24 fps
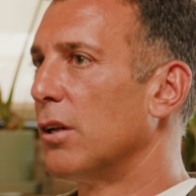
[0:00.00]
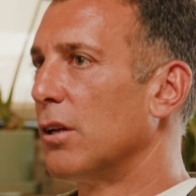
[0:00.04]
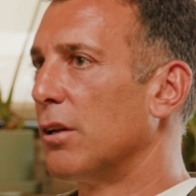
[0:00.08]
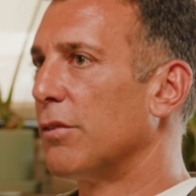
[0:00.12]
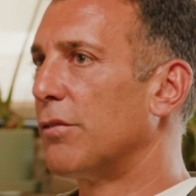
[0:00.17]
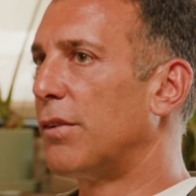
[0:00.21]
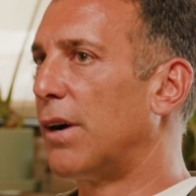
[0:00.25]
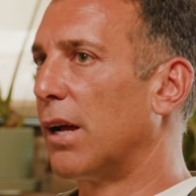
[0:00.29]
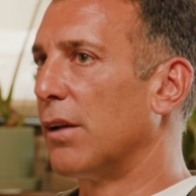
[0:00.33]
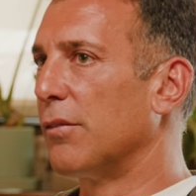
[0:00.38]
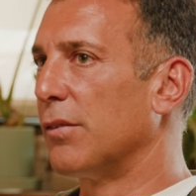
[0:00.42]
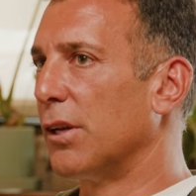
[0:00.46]

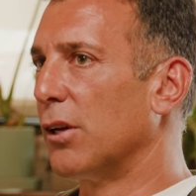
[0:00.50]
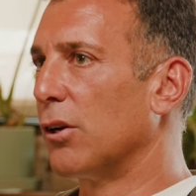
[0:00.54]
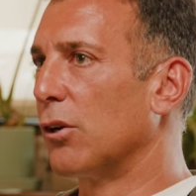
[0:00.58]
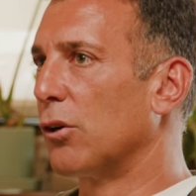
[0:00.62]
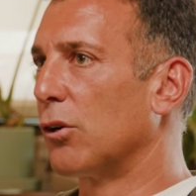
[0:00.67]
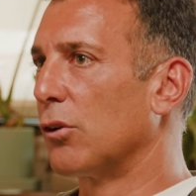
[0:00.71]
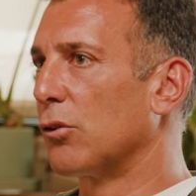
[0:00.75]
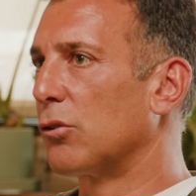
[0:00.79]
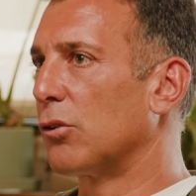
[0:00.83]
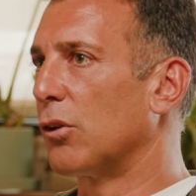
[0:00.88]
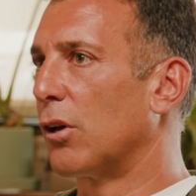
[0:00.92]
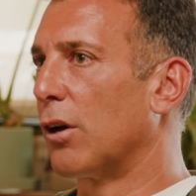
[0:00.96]
5
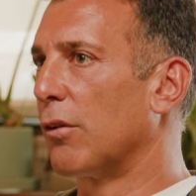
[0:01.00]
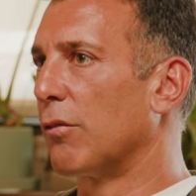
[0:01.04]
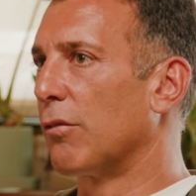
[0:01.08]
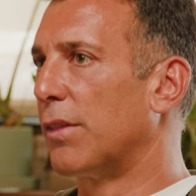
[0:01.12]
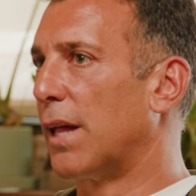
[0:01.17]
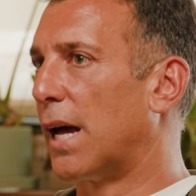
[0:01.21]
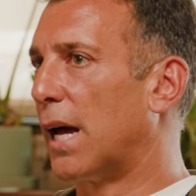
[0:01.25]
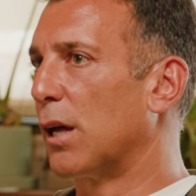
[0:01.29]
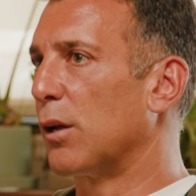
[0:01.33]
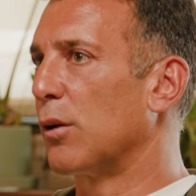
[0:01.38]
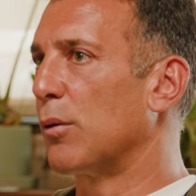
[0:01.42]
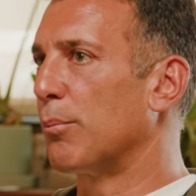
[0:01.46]
years of
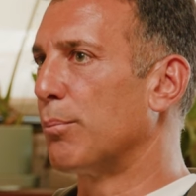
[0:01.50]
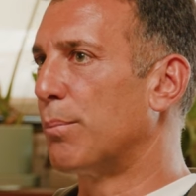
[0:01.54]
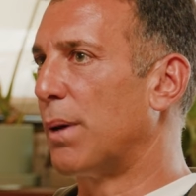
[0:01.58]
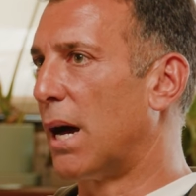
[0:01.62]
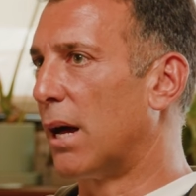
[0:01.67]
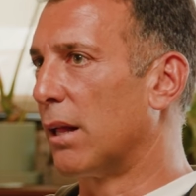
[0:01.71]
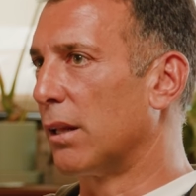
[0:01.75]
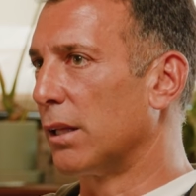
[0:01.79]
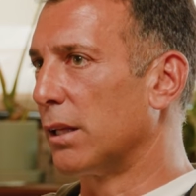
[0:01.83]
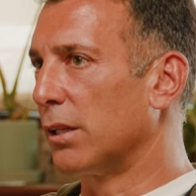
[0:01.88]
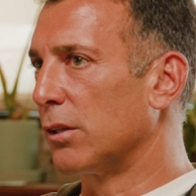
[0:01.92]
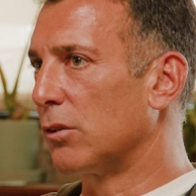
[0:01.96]
that
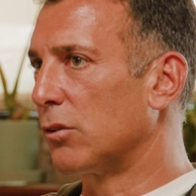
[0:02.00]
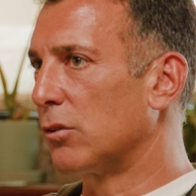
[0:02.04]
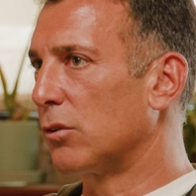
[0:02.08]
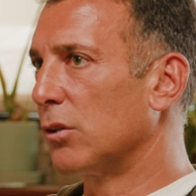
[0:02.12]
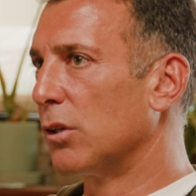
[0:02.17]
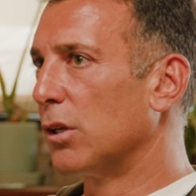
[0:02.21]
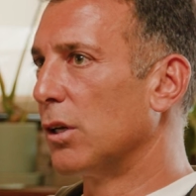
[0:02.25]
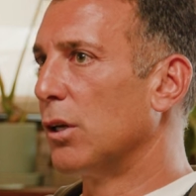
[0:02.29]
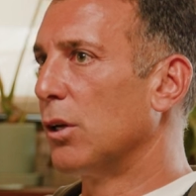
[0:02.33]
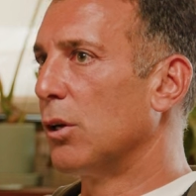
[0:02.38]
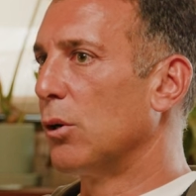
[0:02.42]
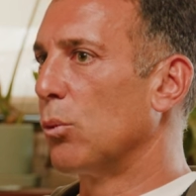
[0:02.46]
balance
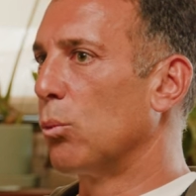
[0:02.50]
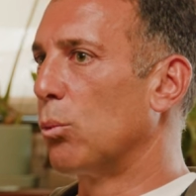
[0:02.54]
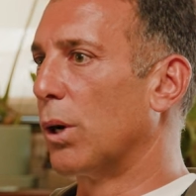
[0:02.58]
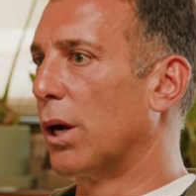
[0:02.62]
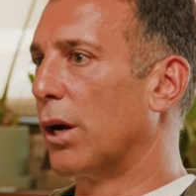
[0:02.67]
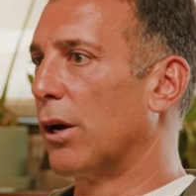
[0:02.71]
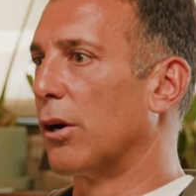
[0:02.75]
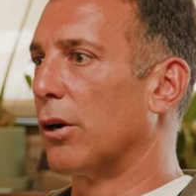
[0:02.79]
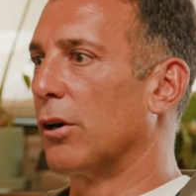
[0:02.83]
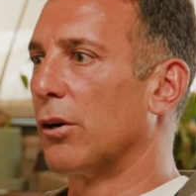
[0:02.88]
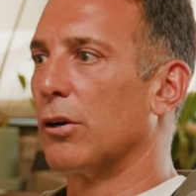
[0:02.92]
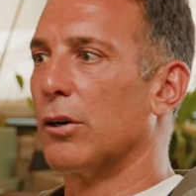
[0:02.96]

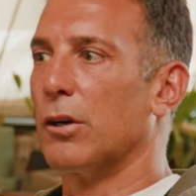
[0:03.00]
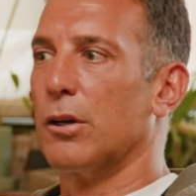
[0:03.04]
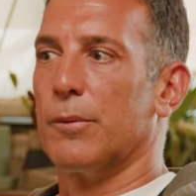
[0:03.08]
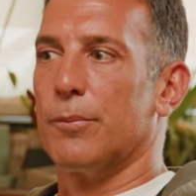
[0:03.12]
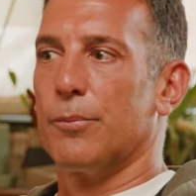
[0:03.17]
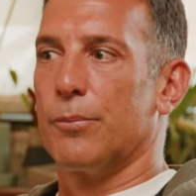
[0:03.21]
where,